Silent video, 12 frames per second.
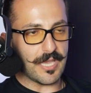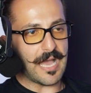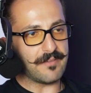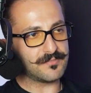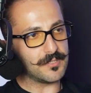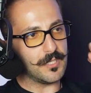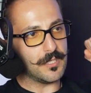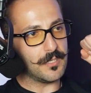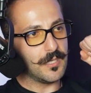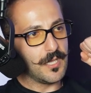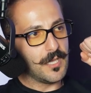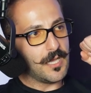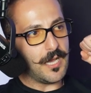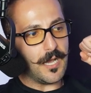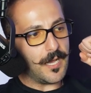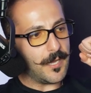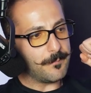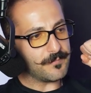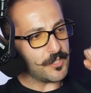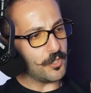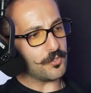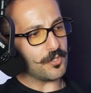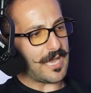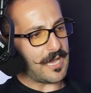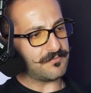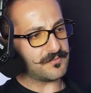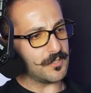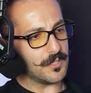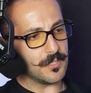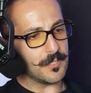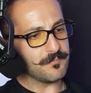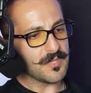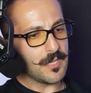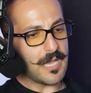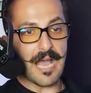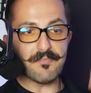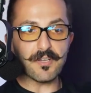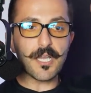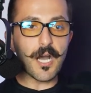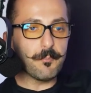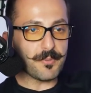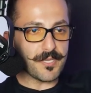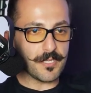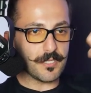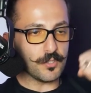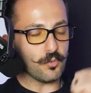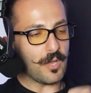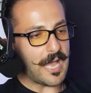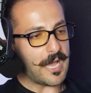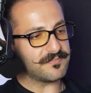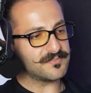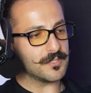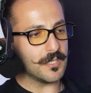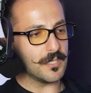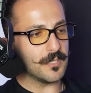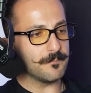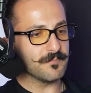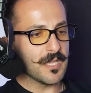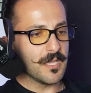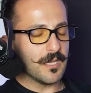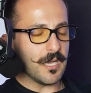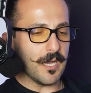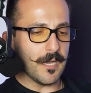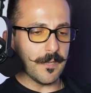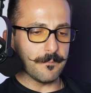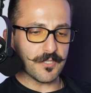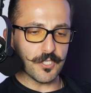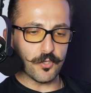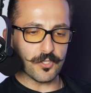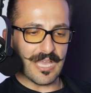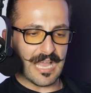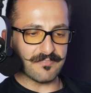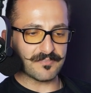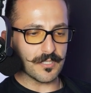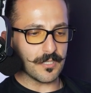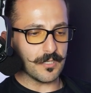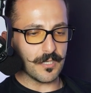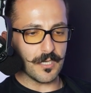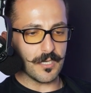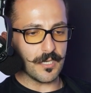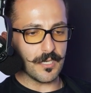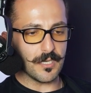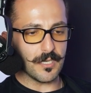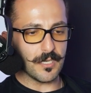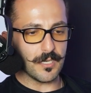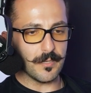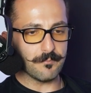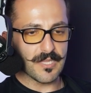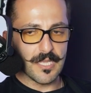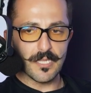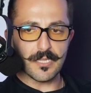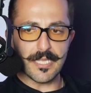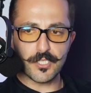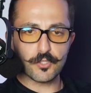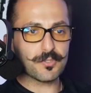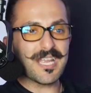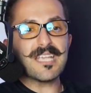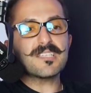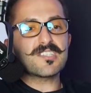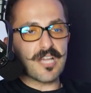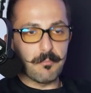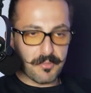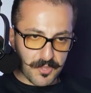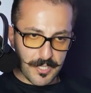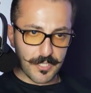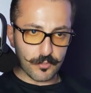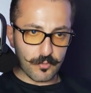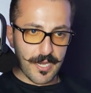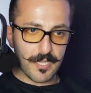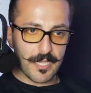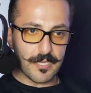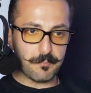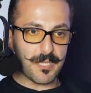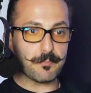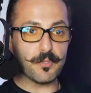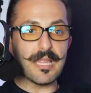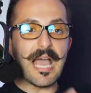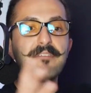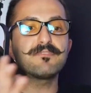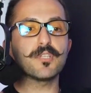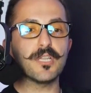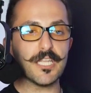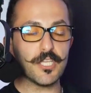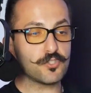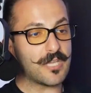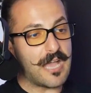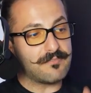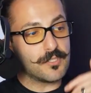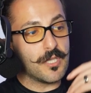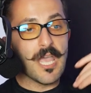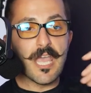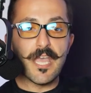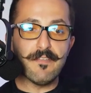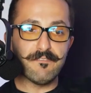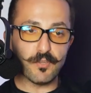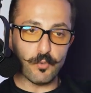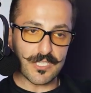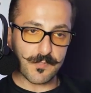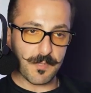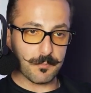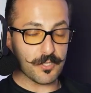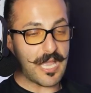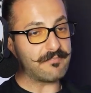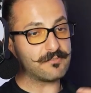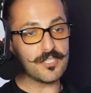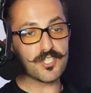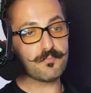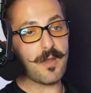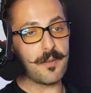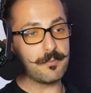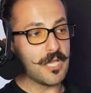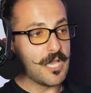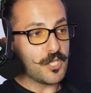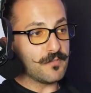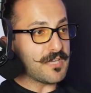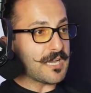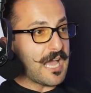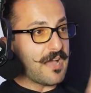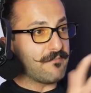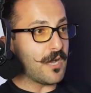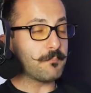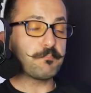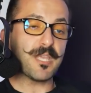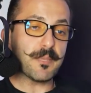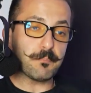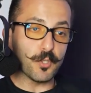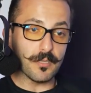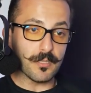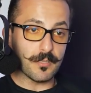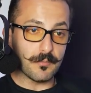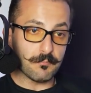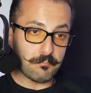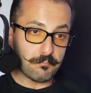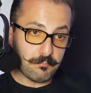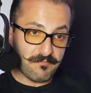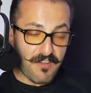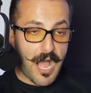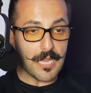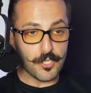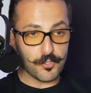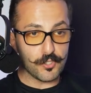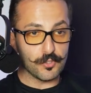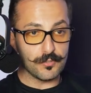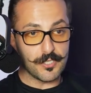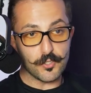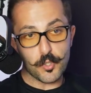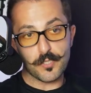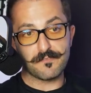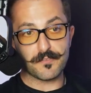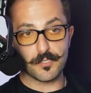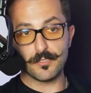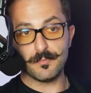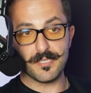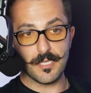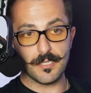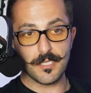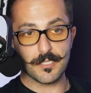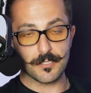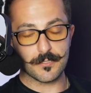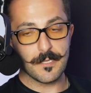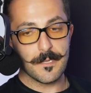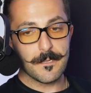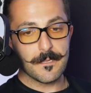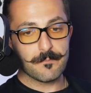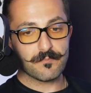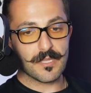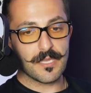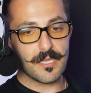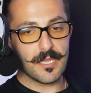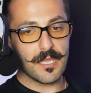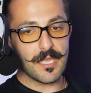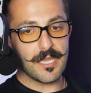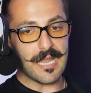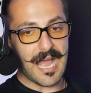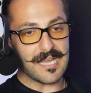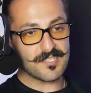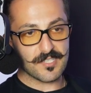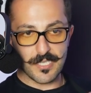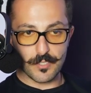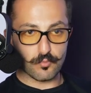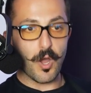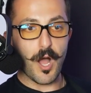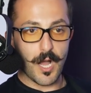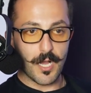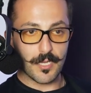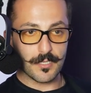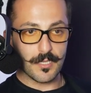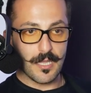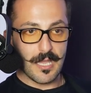You have to, um, you know, you have to have a company. You have to, um, you know, you have to, uh, uh, uh um, like create something, right? And people have to lead you. You have to influence people. You have to inspire people. You've got to have people follow you in order for you to be a leader." And I say wrong.